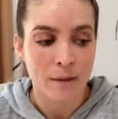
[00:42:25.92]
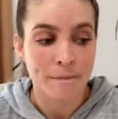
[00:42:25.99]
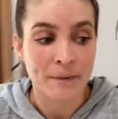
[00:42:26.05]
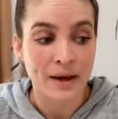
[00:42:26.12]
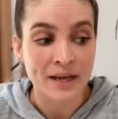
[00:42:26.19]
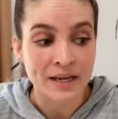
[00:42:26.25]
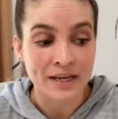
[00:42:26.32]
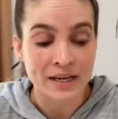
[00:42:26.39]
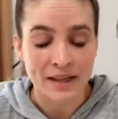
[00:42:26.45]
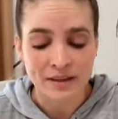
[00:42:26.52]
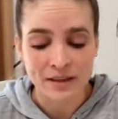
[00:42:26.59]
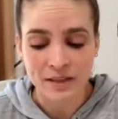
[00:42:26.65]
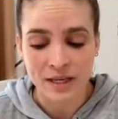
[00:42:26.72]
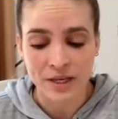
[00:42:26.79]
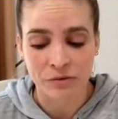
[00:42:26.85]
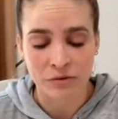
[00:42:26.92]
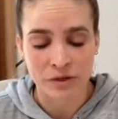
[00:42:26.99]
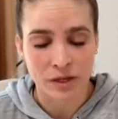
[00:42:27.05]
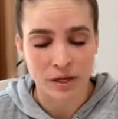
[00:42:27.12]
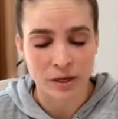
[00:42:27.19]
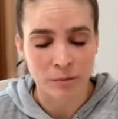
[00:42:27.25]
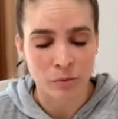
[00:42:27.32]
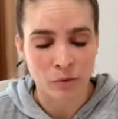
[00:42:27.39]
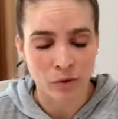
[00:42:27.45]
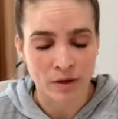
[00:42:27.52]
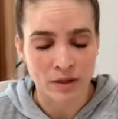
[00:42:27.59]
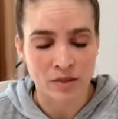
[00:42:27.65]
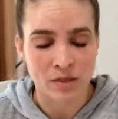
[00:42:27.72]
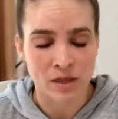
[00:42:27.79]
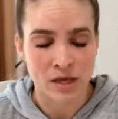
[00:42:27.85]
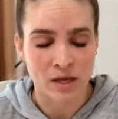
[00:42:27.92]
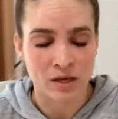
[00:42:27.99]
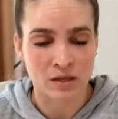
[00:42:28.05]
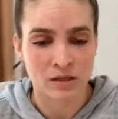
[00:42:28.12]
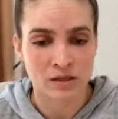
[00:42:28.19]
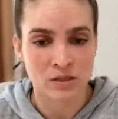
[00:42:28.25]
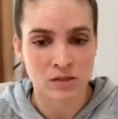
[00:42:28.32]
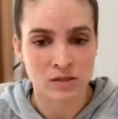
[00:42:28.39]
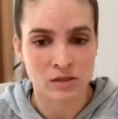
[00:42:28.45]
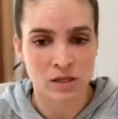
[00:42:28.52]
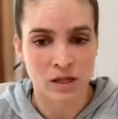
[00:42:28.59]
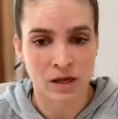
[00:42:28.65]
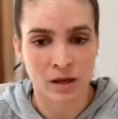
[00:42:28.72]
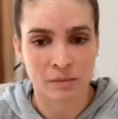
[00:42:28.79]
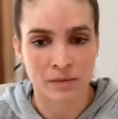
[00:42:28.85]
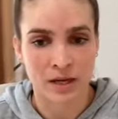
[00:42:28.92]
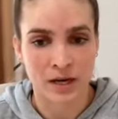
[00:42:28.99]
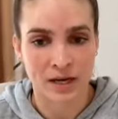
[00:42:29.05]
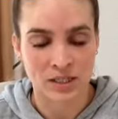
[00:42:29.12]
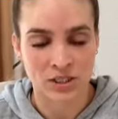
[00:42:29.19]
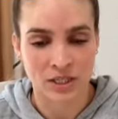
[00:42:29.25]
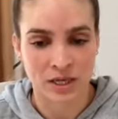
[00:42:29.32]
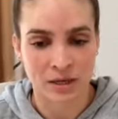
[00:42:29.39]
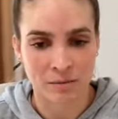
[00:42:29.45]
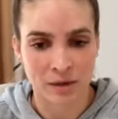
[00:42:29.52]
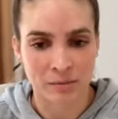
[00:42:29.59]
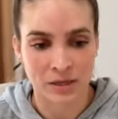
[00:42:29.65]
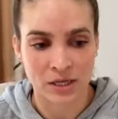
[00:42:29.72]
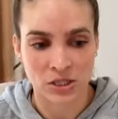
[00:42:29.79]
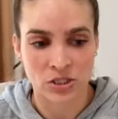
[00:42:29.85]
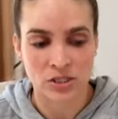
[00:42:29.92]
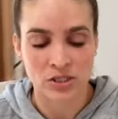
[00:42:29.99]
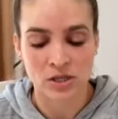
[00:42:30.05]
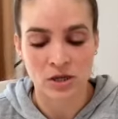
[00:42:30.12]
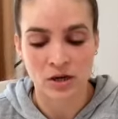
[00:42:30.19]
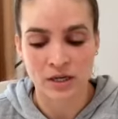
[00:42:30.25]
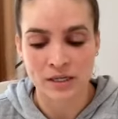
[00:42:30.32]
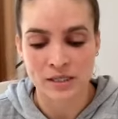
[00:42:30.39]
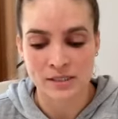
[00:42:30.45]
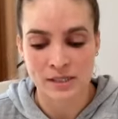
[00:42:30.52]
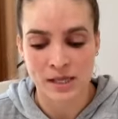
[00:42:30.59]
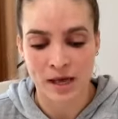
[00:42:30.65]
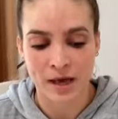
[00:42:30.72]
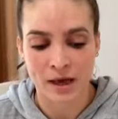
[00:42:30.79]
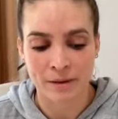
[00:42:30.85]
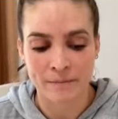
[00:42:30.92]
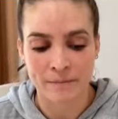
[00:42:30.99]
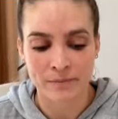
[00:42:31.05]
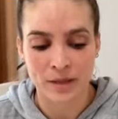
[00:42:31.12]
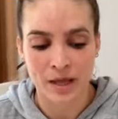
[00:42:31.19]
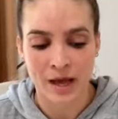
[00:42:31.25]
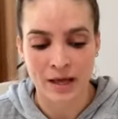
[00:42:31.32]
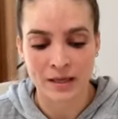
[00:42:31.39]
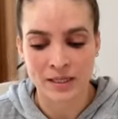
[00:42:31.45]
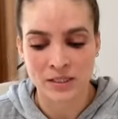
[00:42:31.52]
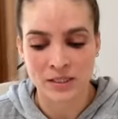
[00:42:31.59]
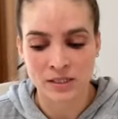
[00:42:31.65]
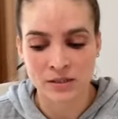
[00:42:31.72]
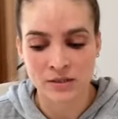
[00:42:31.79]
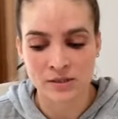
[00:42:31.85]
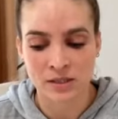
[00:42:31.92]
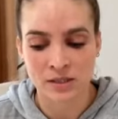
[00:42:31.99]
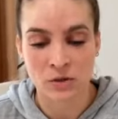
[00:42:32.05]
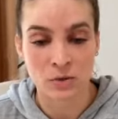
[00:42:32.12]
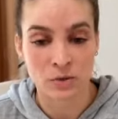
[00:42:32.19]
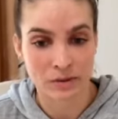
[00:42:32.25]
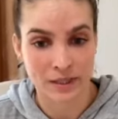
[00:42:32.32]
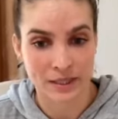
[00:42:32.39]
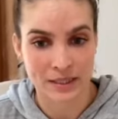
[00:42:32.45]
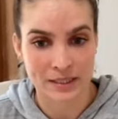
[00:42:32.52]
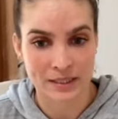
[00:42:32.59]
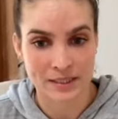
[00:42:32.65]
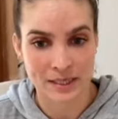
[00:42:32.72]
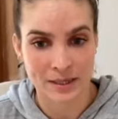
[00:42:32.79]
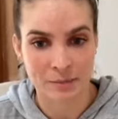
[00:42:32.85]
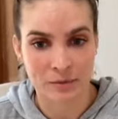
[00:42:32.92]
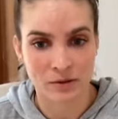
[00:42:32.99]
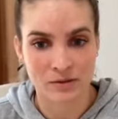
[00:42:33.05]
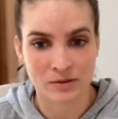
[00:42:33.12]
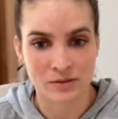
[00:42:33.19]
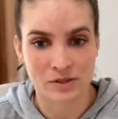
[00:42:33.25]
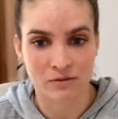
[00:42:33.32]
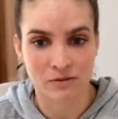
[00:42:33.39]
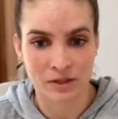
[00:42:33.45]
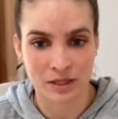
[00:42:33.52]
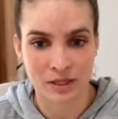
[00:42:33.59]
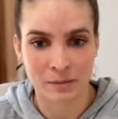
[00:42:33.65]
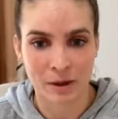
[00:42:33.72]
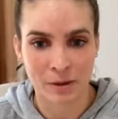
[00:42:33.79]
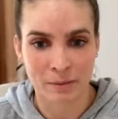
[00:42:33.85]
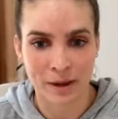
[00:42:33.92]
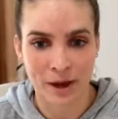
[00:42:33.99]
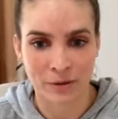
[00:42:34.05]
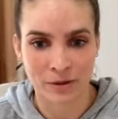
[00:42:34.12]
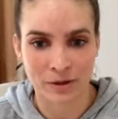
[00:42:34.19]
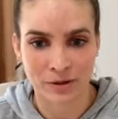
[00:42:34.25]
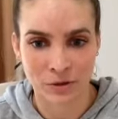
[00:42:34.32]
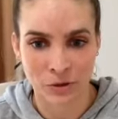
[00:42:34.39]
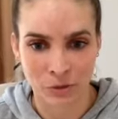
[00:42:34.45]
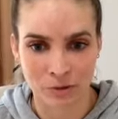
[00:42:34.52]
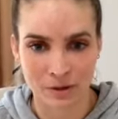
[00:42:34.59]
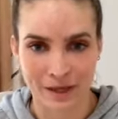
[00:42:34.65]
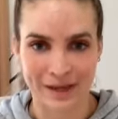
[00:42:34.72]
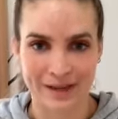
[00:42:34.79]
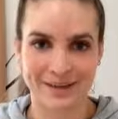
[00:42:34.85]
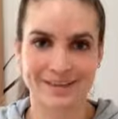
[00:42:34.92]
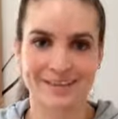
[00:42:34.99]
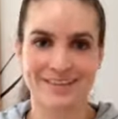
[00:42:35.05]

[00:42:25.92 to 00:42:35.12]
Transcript: But another, like, really important thing that I educate my patients are, is that I like to use the Kool-Aid example. So if you think about powdered Kool-Aid.